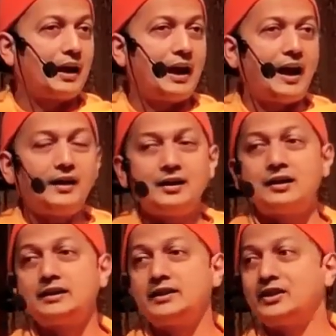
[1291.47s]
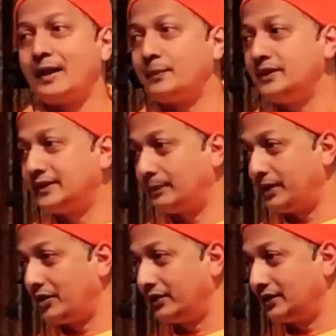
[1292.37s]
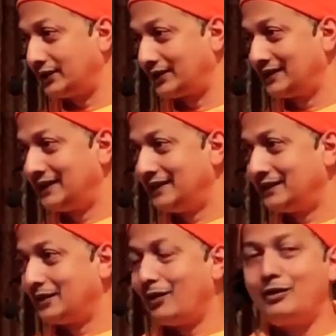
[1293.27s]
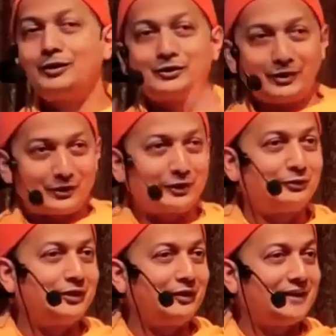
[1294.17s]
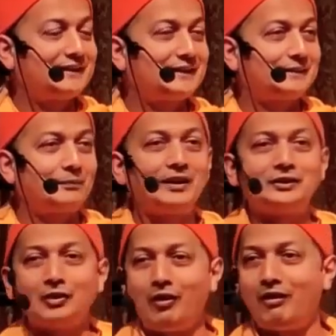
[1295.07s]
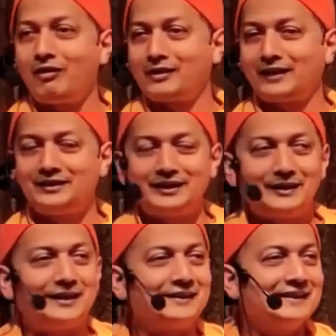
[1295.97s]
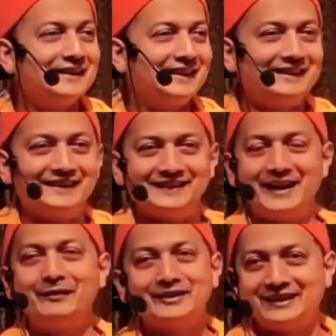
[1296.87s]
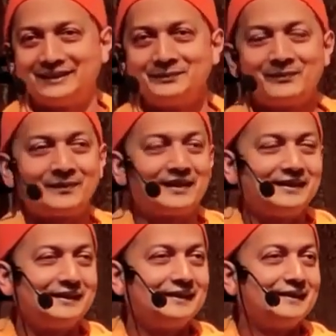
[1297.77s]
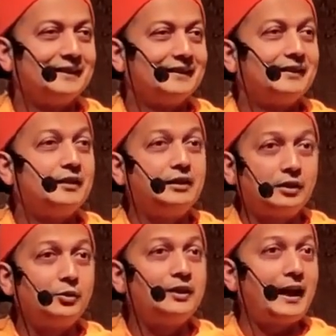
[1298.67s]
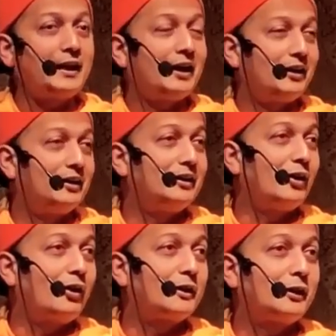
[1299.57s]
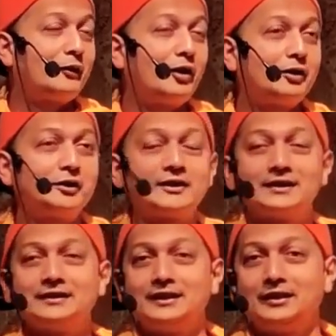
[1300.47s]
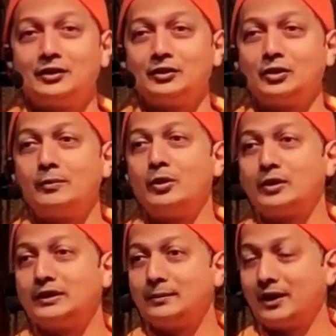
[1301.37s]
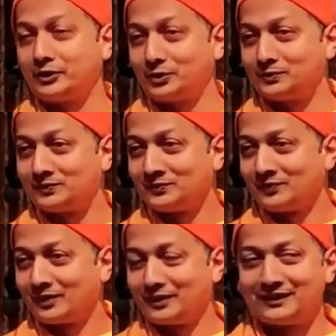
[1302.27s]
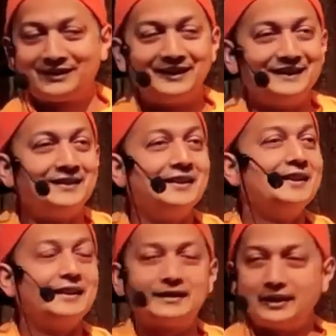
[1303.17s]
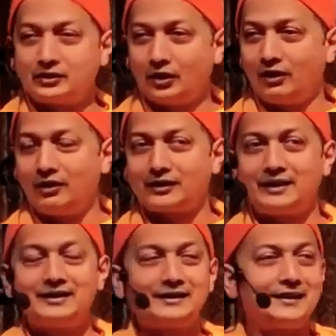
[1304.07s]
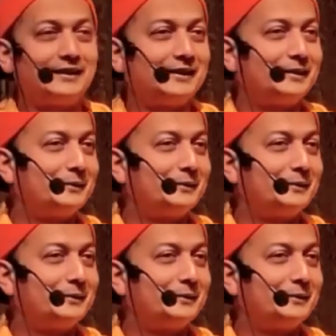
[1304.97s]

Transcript: I heard the Japanese are big on this. All sorts of devices, they talk and they, everything. Including, I heard, horror of horrors, the commode in the bathroom. This, it can talk and it can,